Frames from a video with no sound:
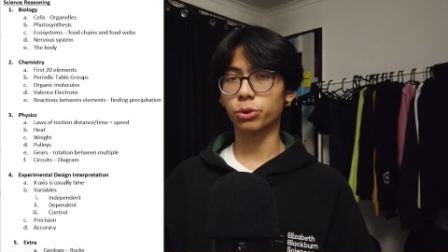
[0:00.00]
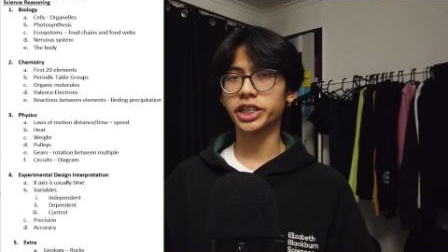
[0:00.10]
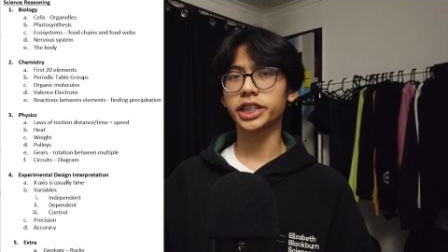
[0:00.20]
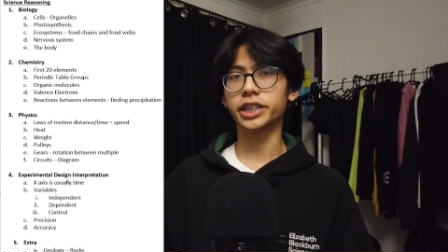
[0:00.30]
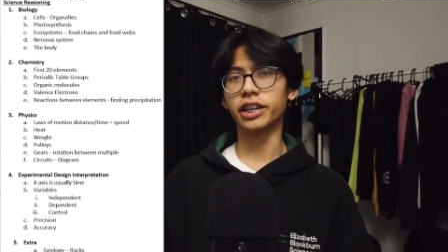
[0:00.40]

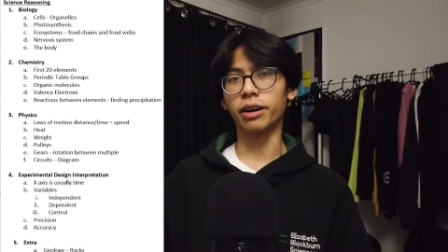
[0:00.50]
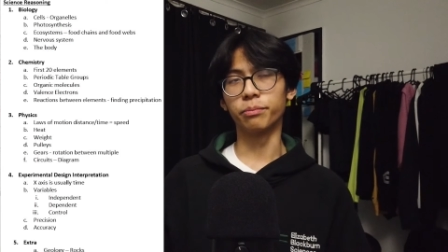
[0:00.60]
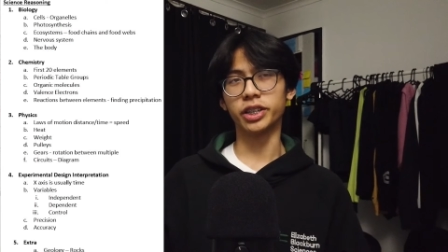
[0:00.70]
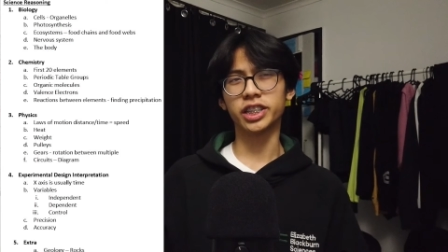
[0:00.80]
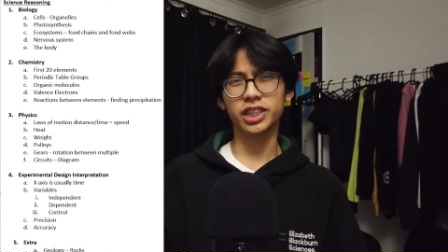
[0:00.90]
choice
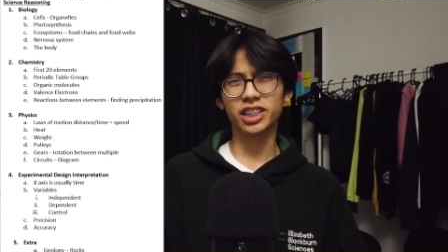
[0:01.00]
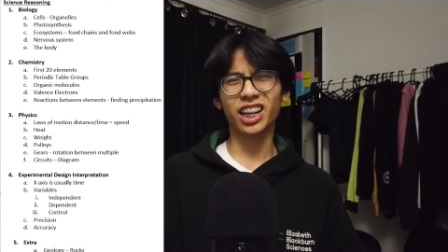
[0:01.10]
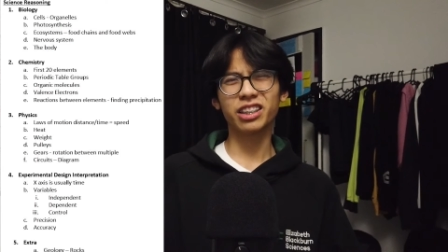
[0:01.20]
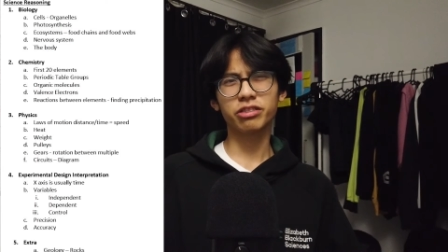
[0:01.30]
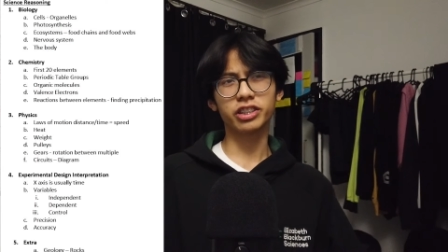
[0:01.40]
exam is the
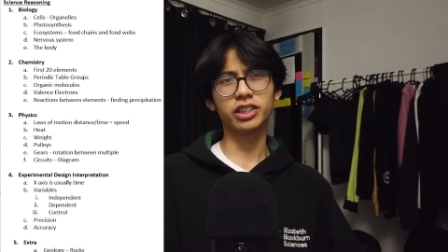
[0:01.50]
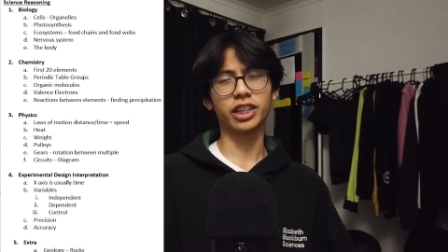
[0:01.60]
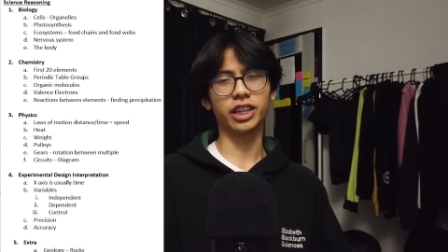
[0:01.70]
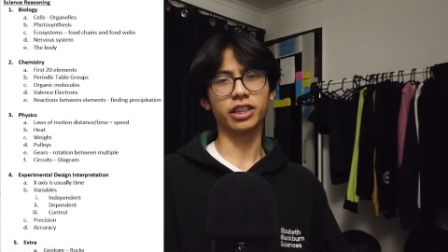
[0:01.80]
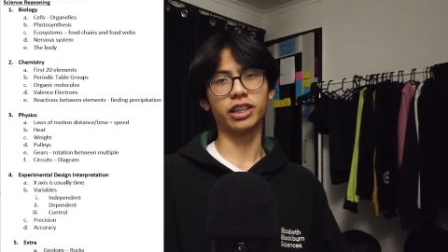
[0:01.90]
science
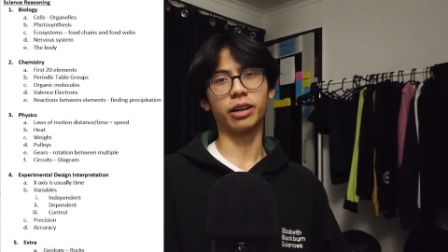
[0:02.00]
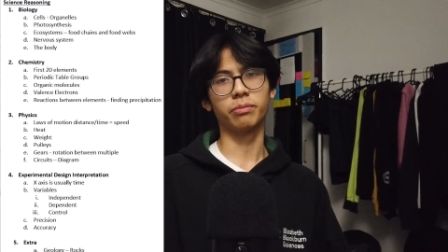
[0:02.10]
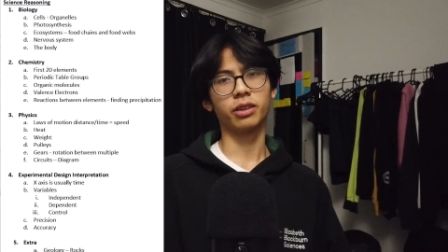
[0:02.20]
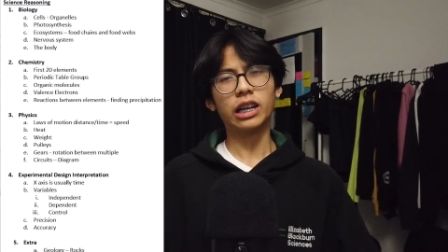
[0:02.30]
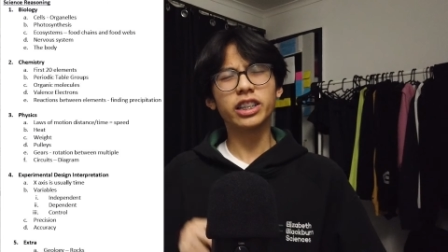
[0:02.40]
reasoning
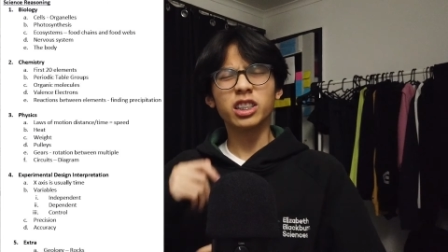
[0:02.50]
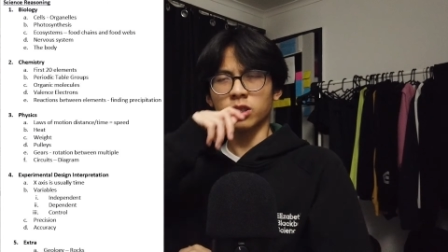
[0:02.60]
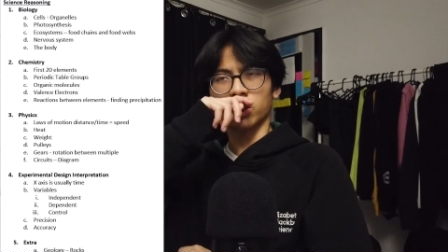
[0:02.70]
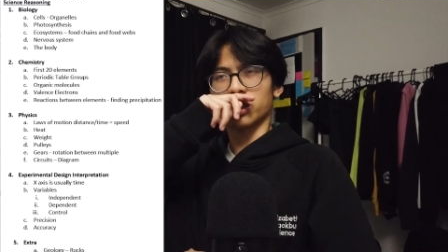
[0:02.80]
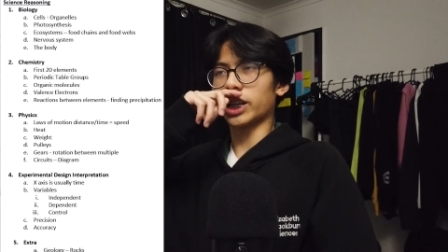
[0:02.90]
exam and
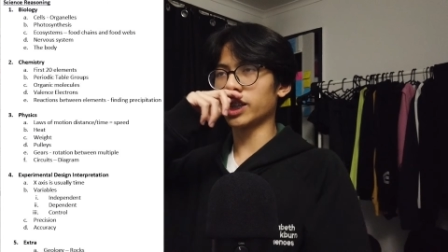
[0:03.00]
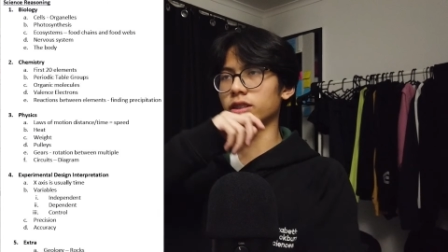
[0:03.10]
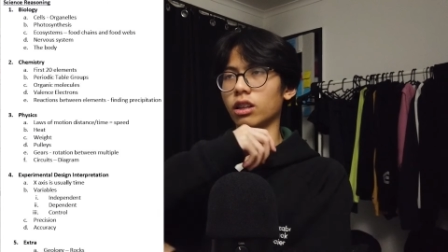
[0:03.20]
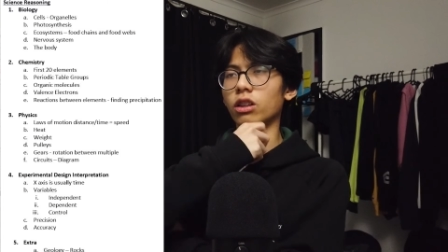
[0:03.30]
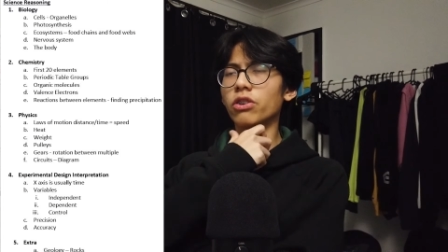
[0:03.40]
this
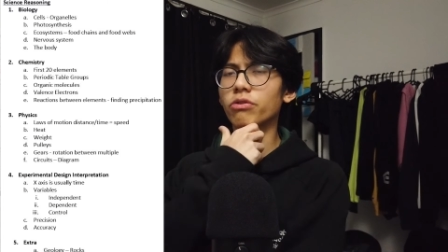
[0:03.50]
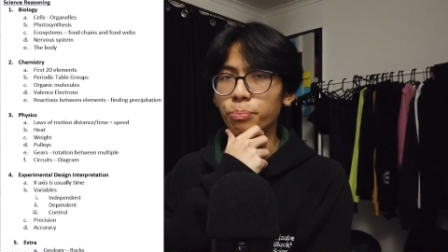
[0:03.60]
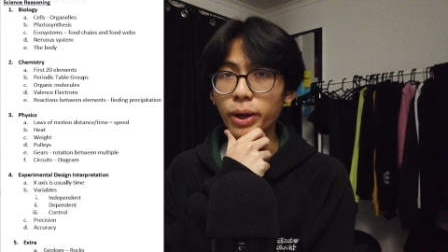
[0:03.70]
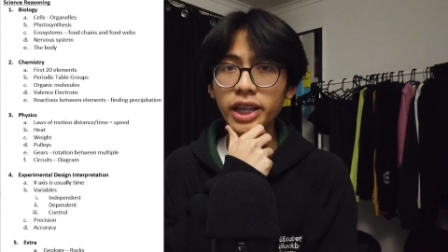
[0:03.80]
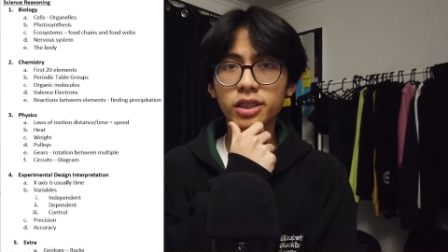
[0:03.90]
contains a lot
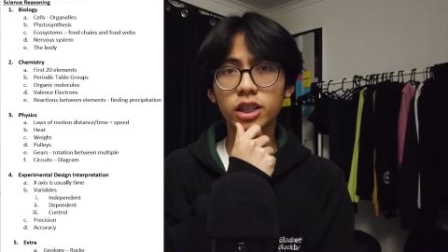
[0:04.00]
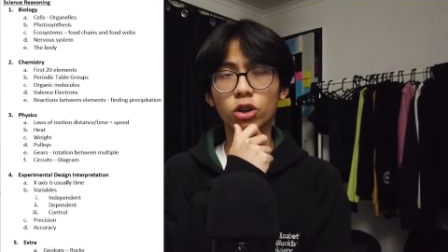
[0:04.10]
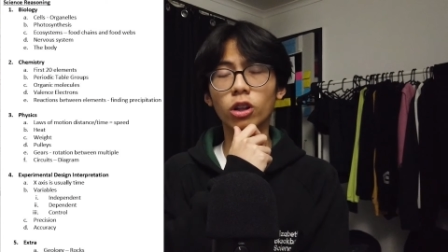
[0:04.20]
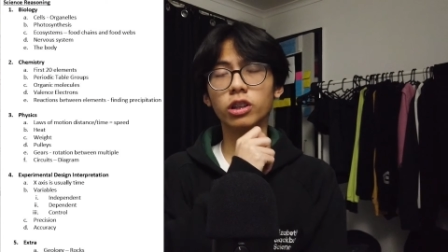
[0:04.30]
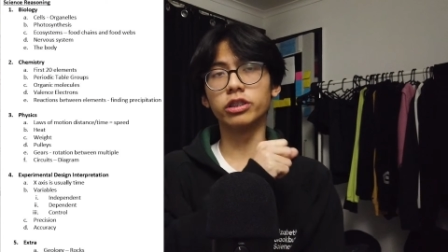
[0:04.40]
of basic
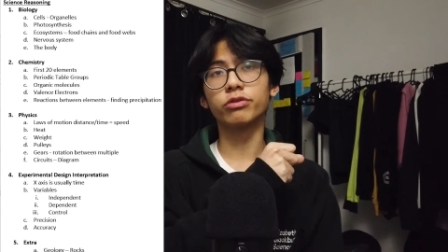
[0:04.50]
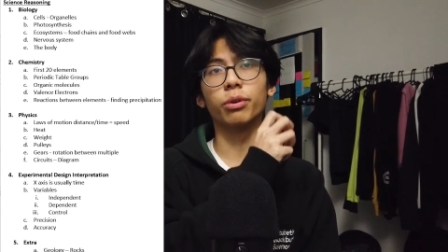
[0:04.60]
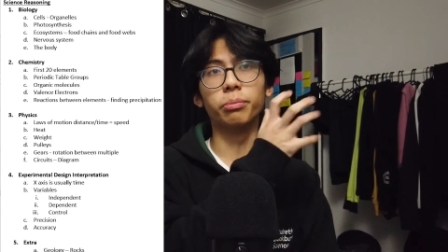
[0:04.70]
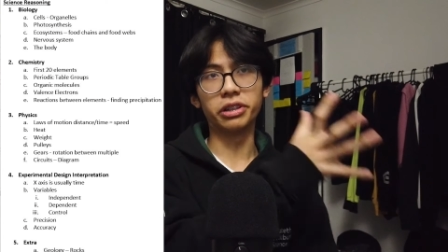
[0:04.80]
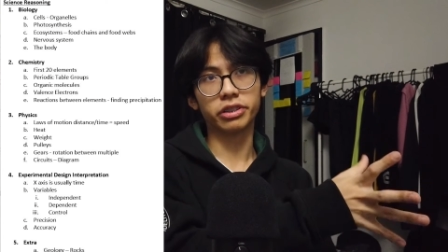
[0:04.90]
knowledge
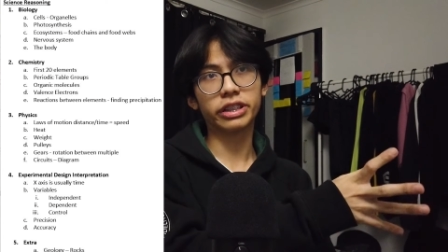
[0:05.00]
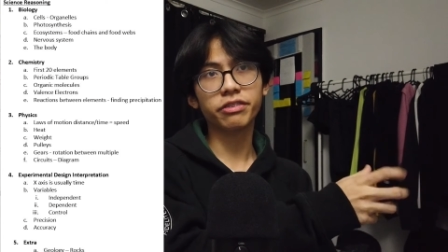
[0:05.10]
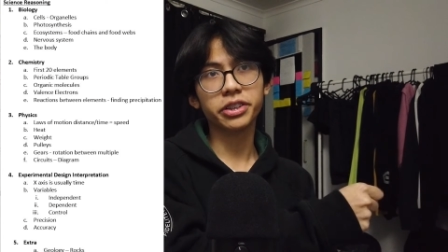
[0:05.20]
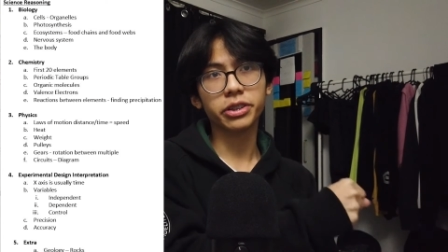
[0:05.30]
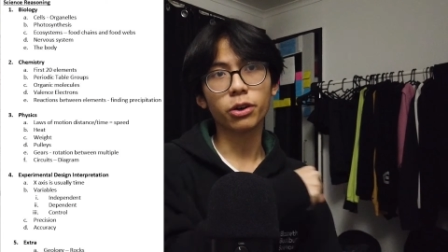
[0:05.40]
from year
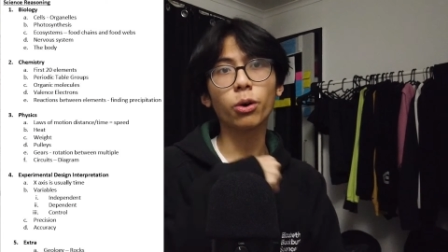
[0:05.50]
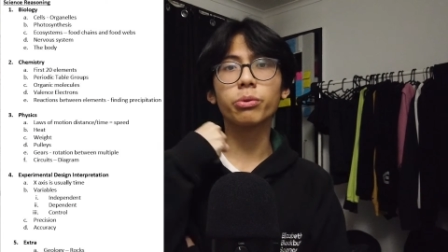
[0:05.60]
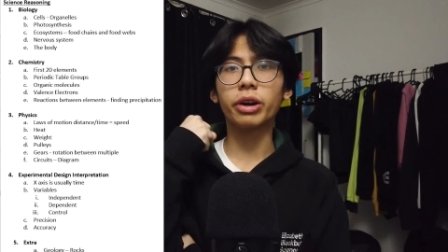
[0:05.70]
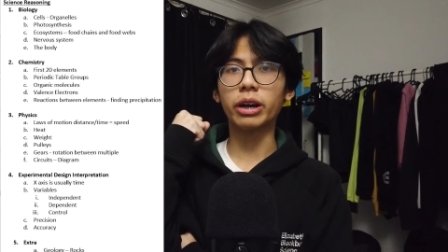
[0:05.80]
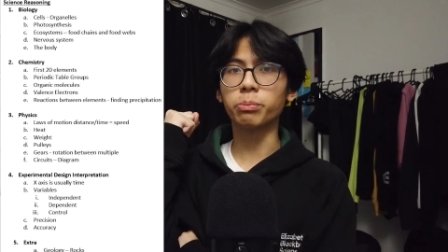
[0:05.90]
7 all
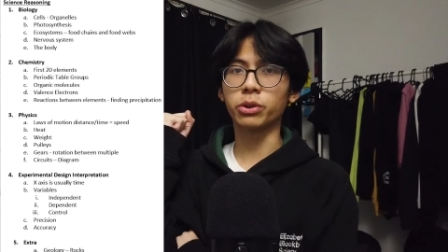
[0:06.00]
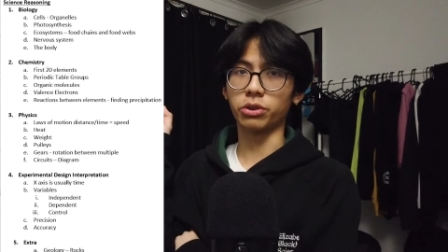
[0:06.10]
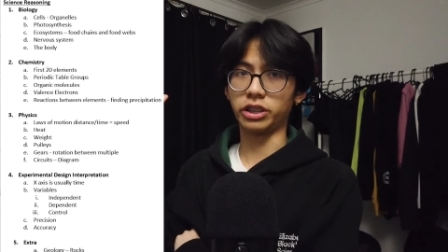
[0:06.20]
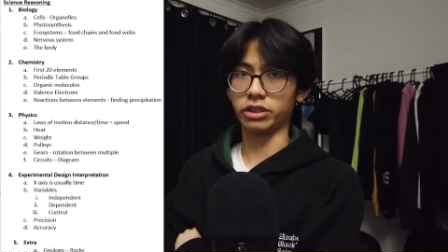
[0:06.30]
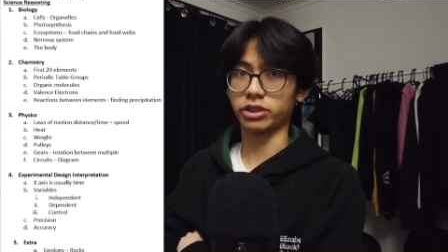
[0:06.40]
the way up
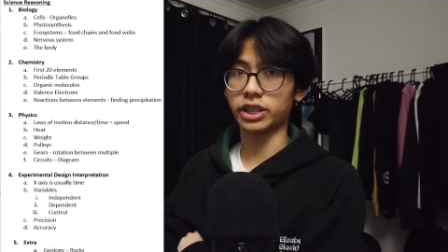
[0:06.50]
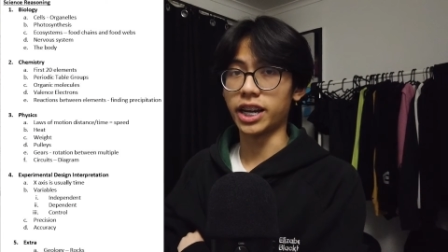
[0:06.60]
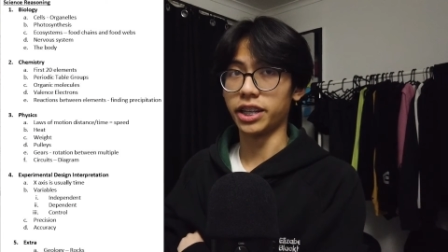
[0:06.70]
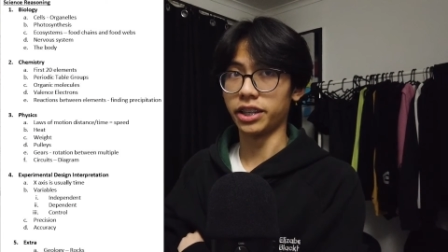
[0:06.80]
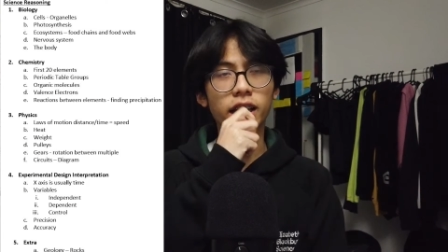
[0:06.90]
till year
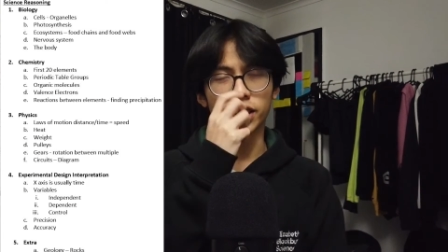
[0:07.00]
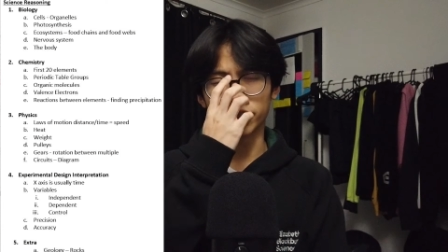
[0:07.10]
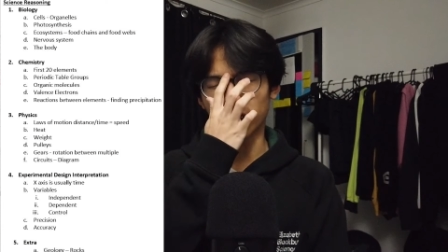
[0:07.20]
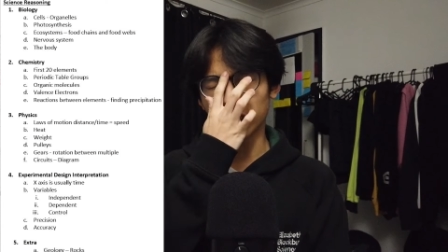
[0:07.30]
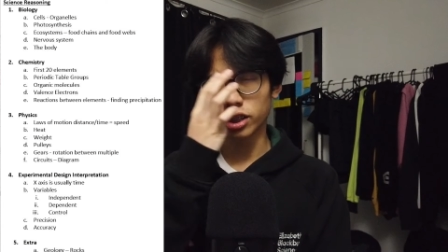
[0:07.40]
10
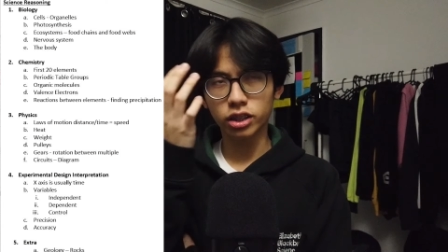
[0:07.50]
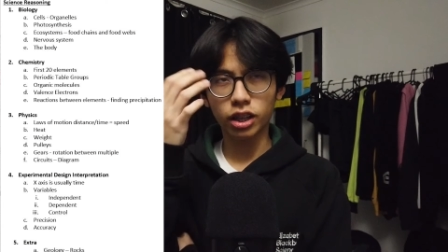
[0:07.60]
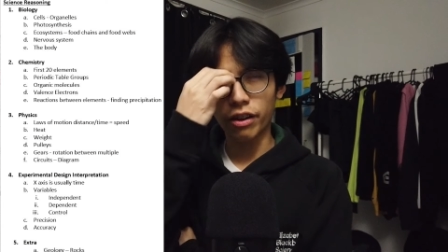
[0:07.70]
and I'll,